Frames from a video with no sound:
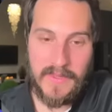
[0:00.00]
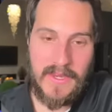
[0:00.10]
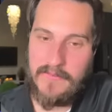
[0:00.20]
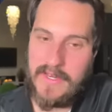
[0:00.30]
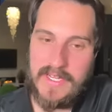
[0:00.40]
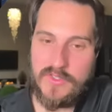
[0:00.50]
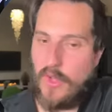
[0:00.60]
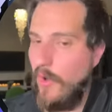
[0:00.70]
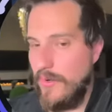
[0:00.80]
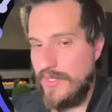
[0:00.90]
NVIDIA's
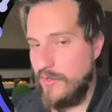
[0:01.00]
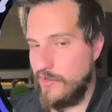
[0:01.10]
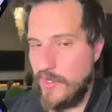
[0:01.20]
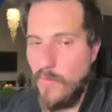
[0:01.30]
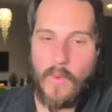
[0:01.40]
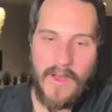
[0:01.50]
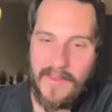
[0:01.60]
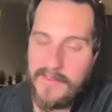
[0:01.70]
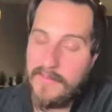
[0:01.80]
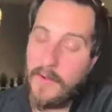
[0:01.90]
always usually
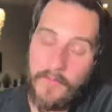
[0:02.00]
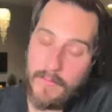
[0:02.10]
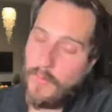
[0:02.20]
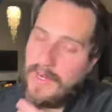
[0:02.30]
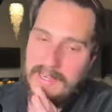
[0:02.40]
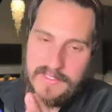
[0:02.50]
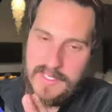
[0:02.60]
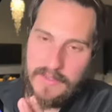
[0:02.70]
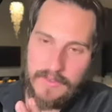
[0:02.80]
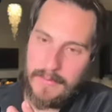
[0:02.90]
one, you know, from what I've
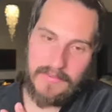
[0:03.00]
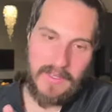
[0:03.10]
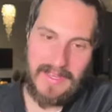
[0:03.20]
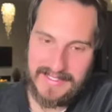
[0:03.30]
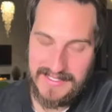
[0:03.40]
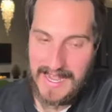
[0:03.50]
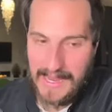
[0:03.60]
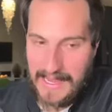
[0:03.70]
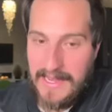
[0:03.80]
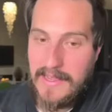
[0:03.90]
seen throughout the last
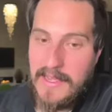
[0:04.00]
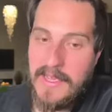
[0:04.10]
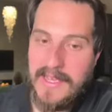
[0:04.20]
decade,